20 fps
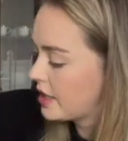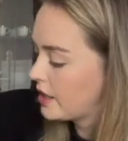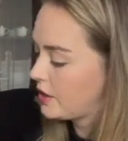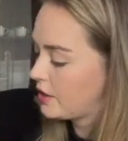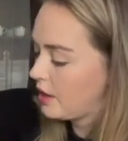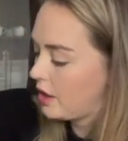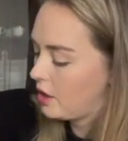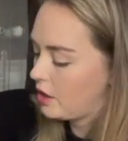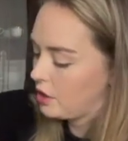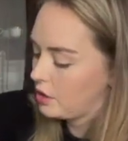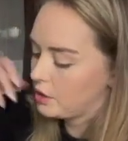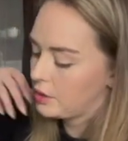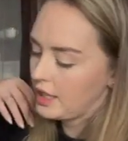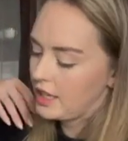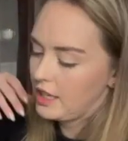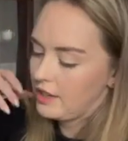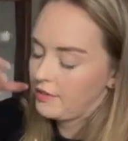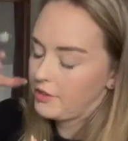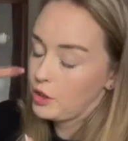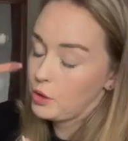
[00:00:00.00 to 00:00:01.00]
So
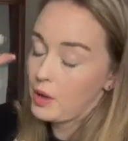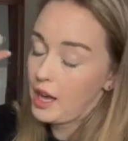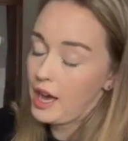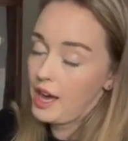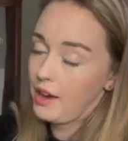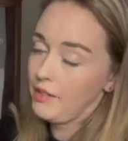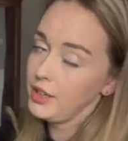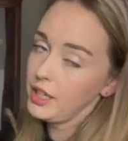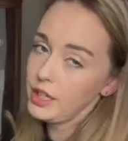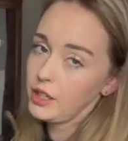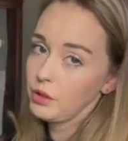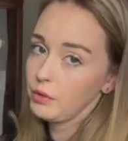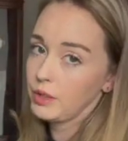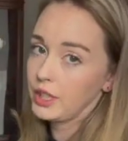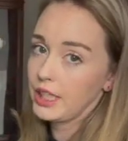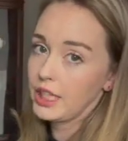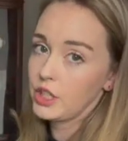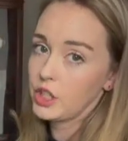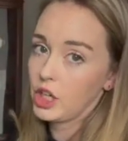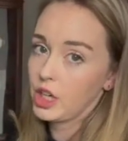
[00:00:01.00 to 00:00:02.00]
if you have it in a
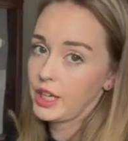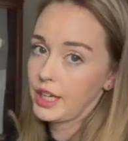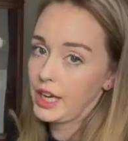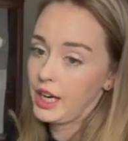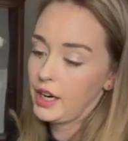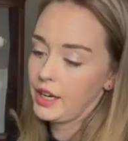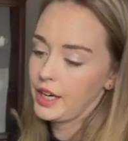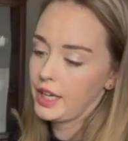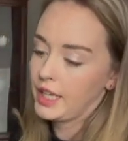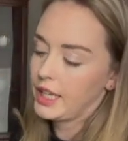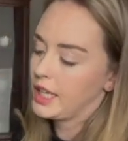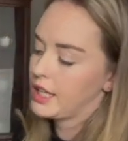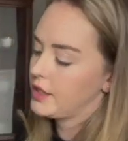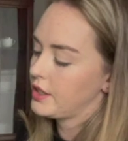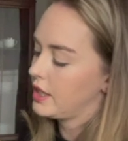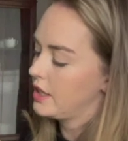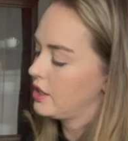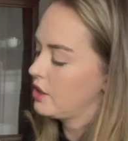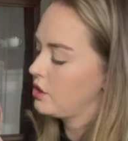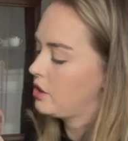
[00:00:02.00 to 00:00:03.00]
really dark area, it's
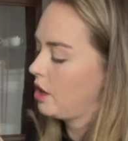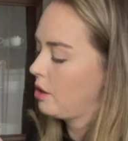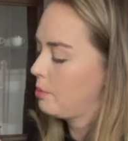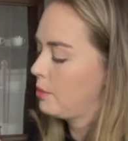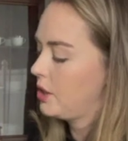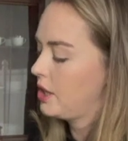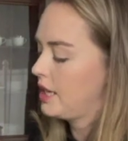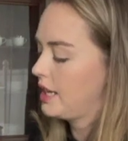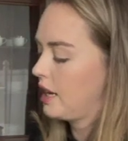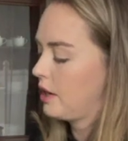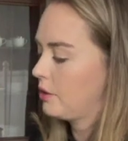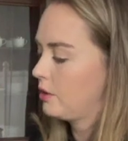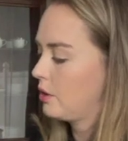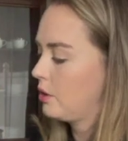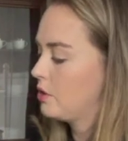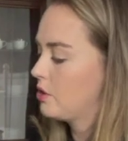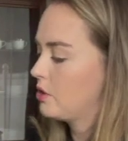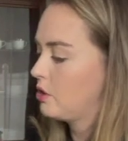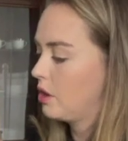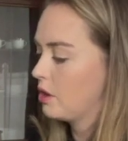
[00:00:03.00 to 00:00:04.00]
gonna start putting out
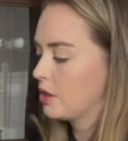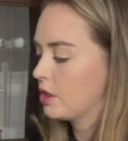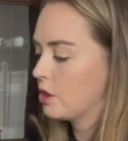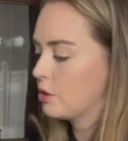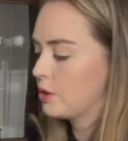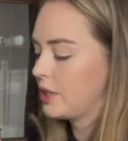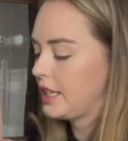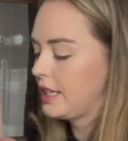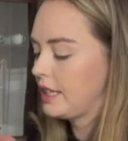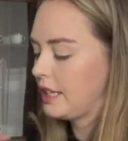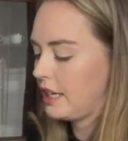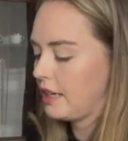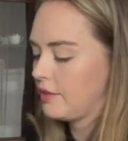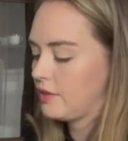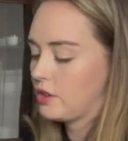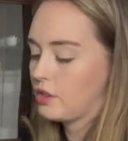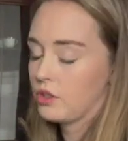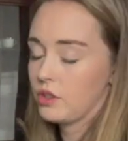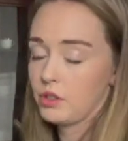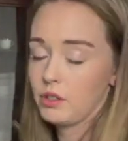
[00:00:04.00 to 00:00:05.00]
those darker green
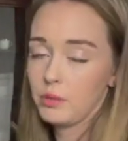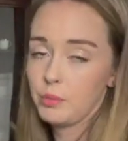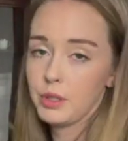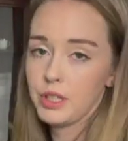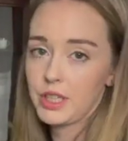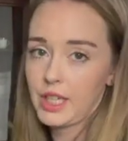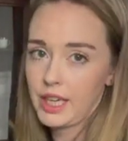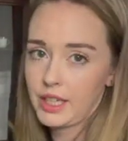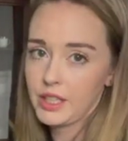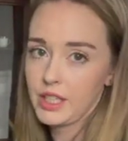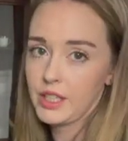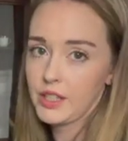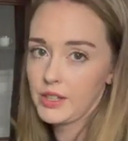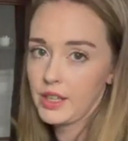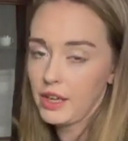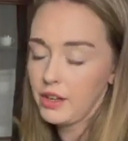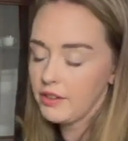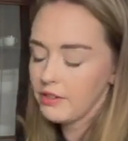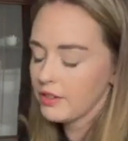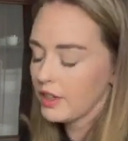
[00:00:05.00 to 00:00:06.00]
leaves just to protect
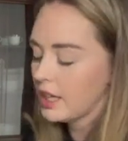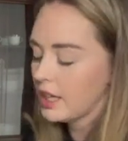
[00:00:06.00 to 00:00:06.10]
itself.